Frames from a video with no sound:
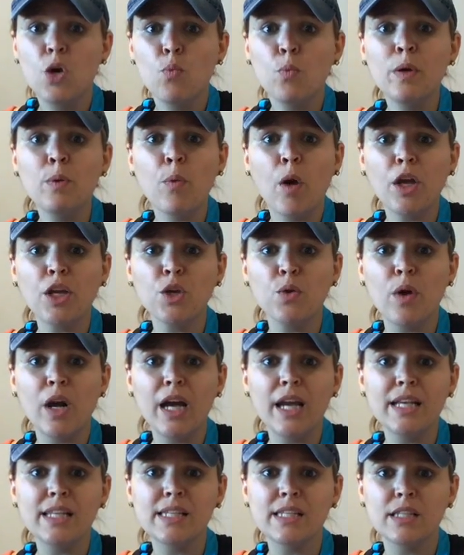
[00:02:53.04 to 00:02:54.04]
We want you
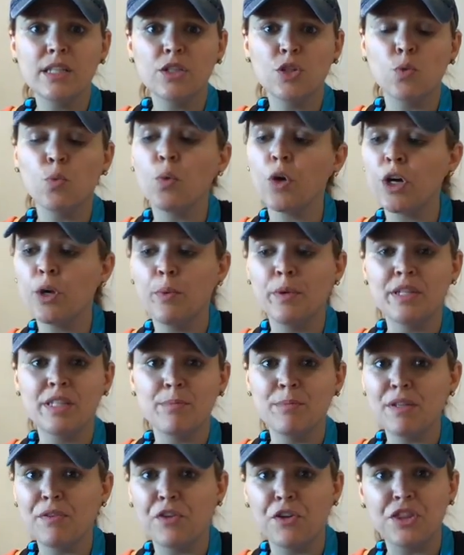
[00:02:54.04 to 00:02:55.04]
guys to work with some
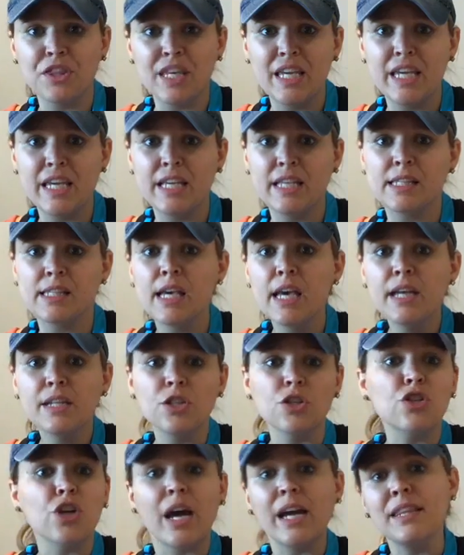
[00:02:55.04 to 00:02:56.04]
different things, to
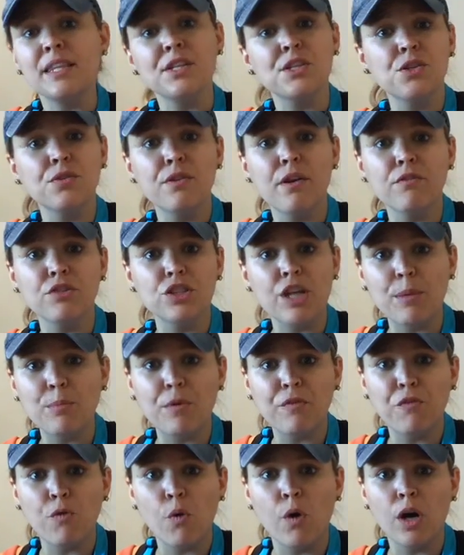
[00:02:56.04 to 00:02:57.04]
try things you've never done
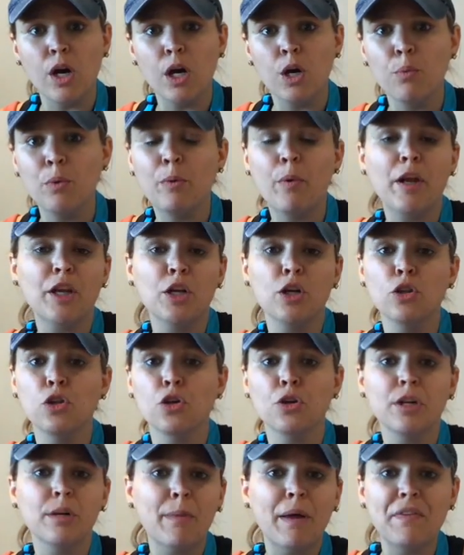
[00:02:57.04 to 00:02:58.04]
before. We want you to
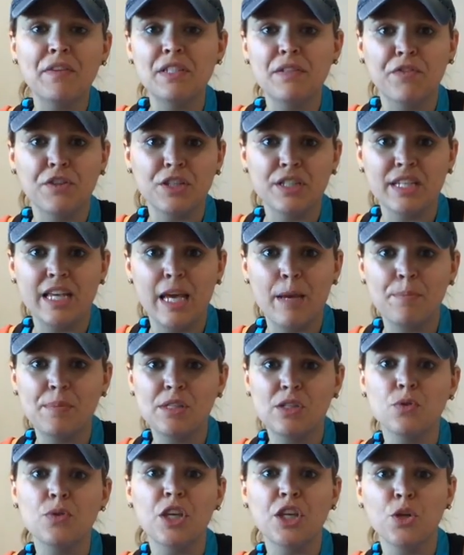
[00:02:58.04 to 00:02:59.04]
learn about the different tips
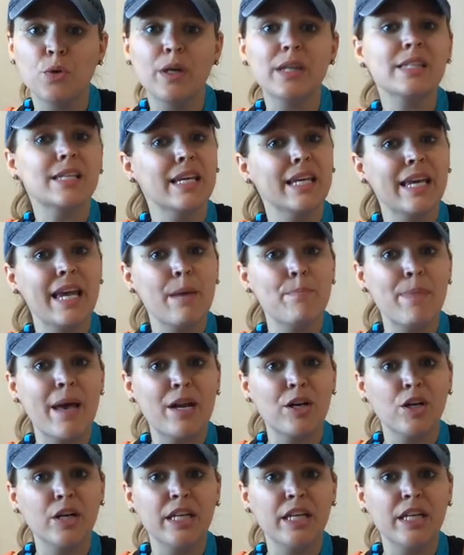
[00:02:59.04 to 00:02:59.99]
so that you guys can get better